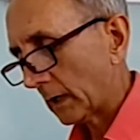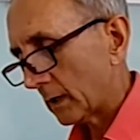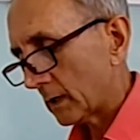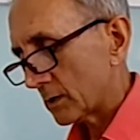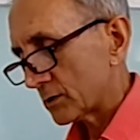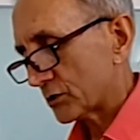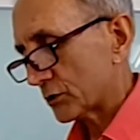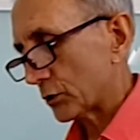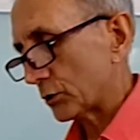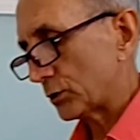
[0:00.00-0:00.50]

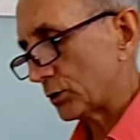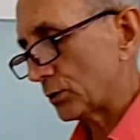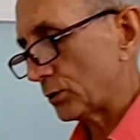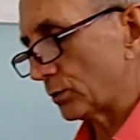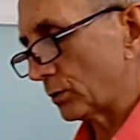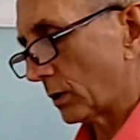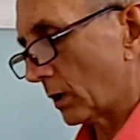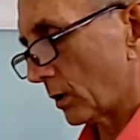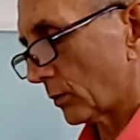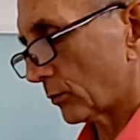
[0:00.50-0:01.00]
So you
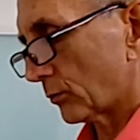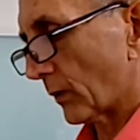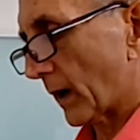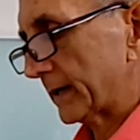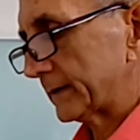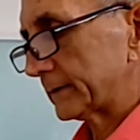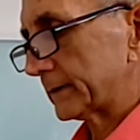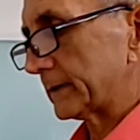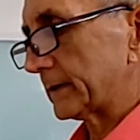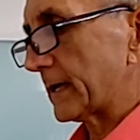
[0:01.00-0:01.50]

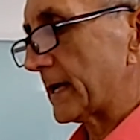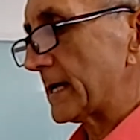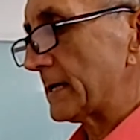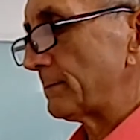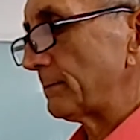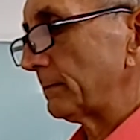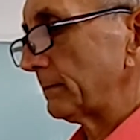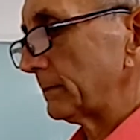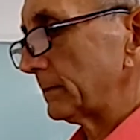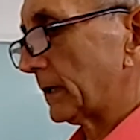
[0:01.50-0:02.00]
write the
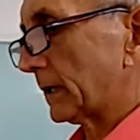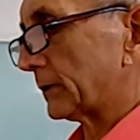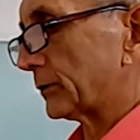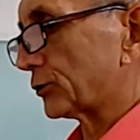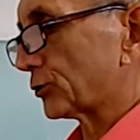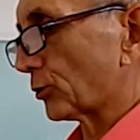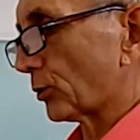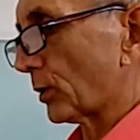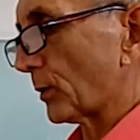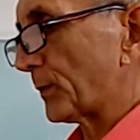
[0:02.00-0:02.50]
name and
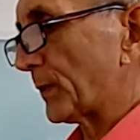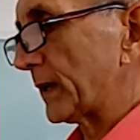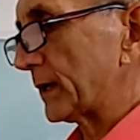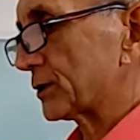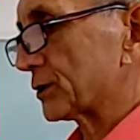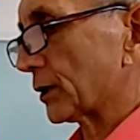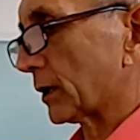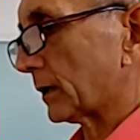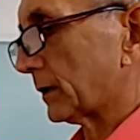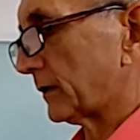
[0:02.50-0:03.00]
draw a
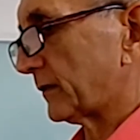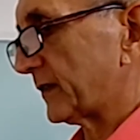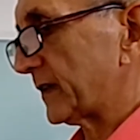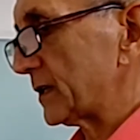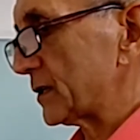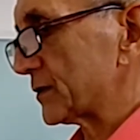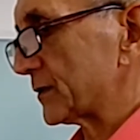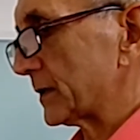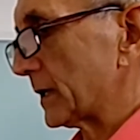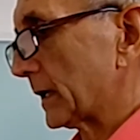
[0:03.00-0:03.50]
picture of
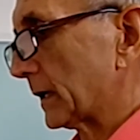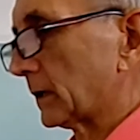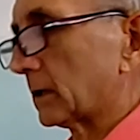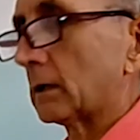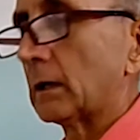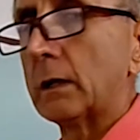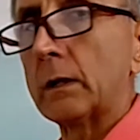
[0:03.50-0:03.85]
each thing.